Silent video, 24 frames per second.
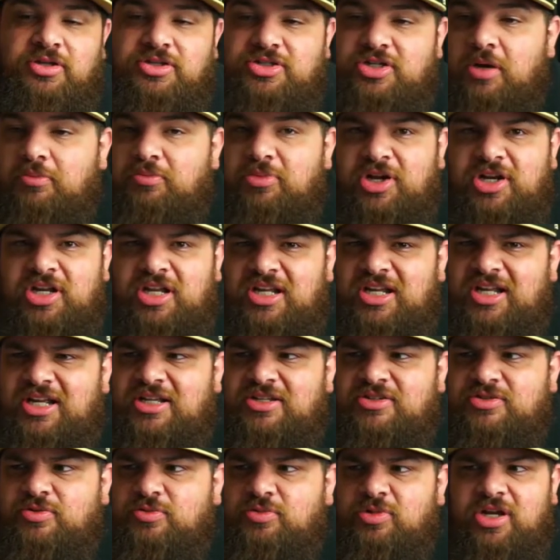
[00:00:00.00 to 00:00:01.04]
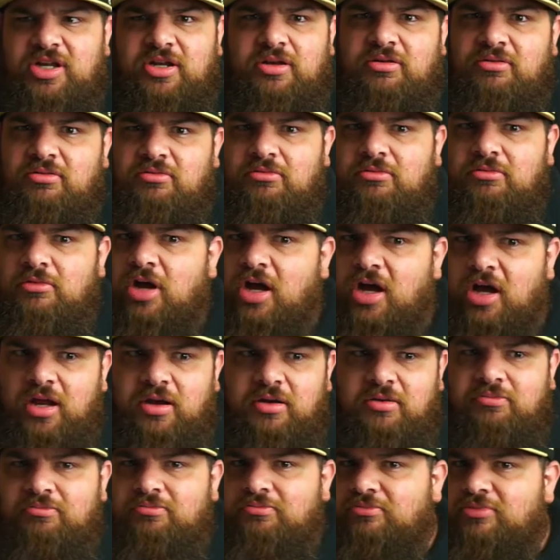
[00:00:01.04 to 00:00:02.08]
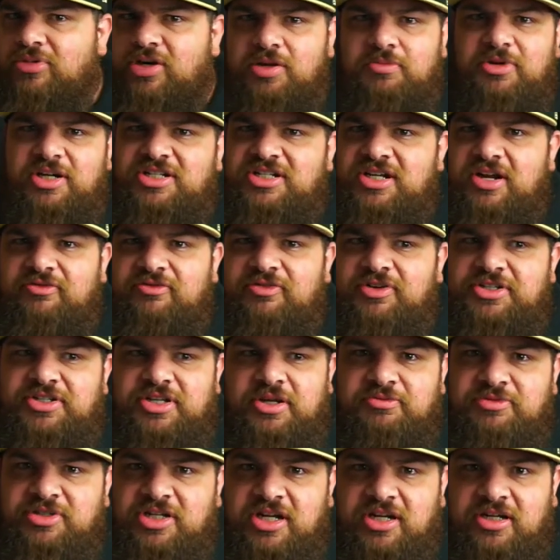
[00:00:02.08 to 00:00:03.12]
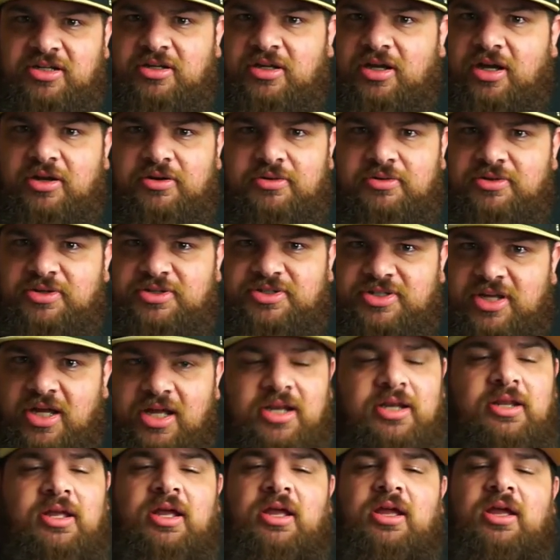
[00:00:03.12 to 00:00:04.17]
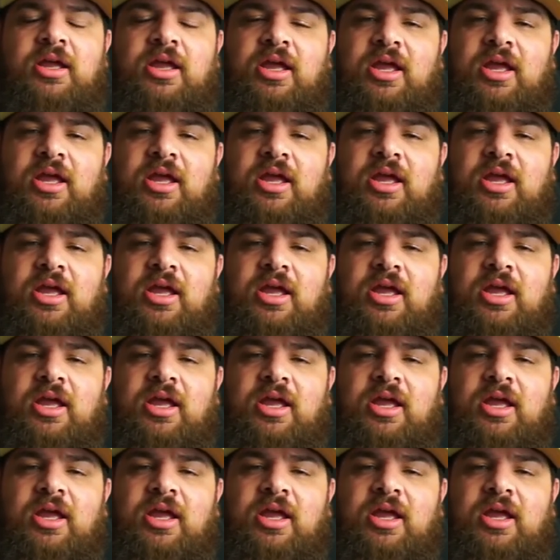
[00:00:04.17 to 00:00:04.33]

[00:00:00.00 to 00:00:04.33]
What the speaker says: John Bunyan has written on pretty much every subject under the sun.